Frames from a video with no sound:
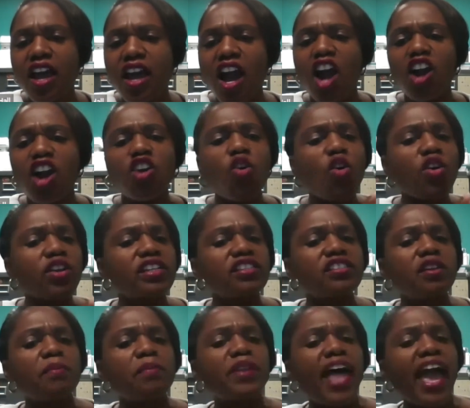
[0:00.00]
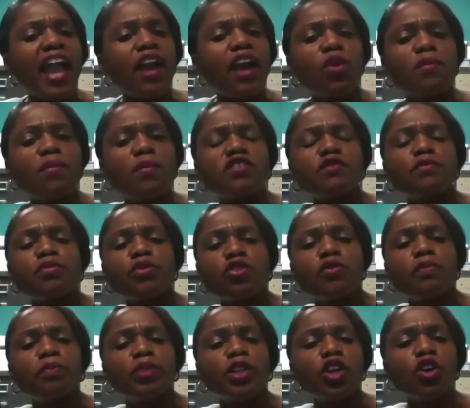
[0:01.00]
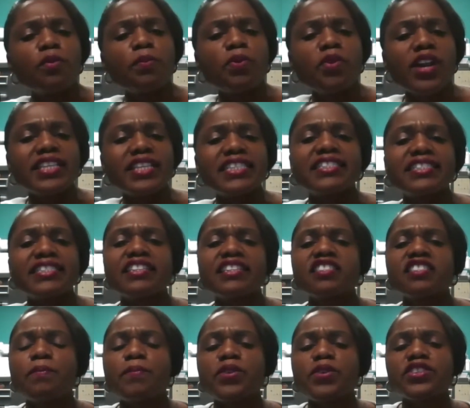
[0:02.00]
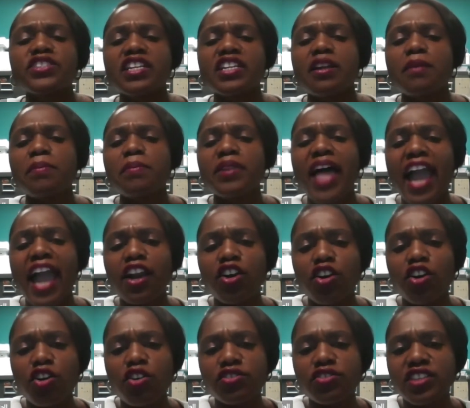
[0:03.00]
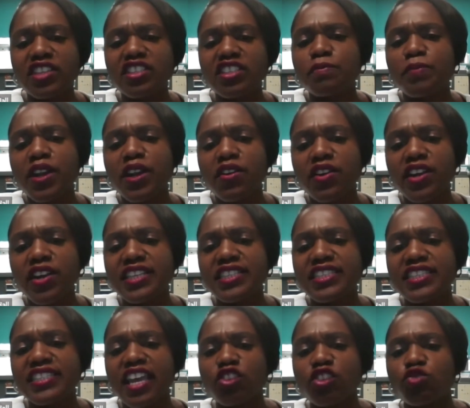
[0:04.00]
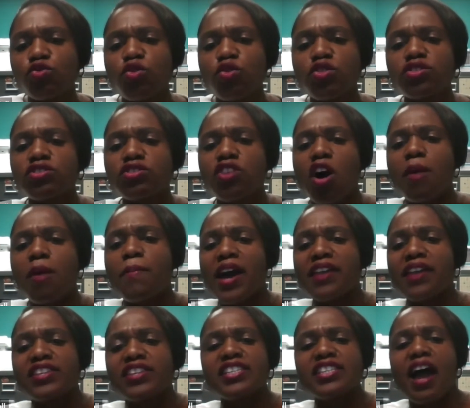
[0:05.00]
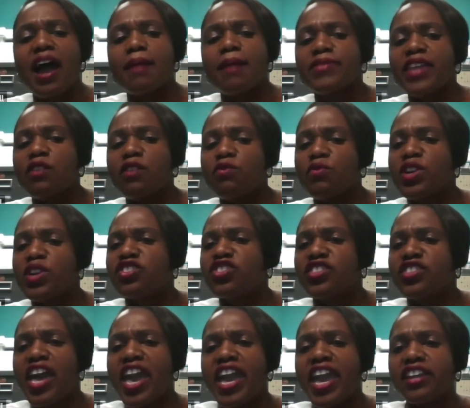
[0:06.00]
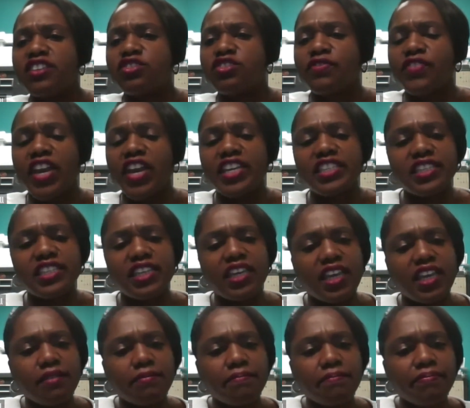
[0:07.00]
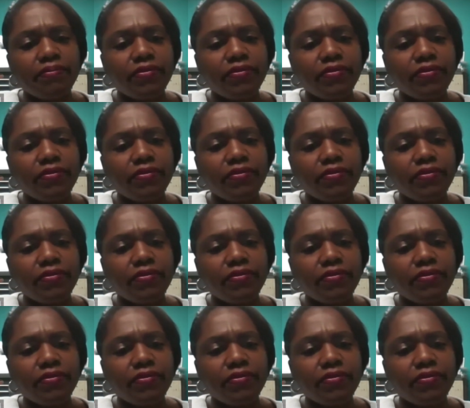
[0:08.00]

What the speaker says: According to Black Women's Blueprint, 60% of Black girls experience sexual assault by the time they reach the age of 18.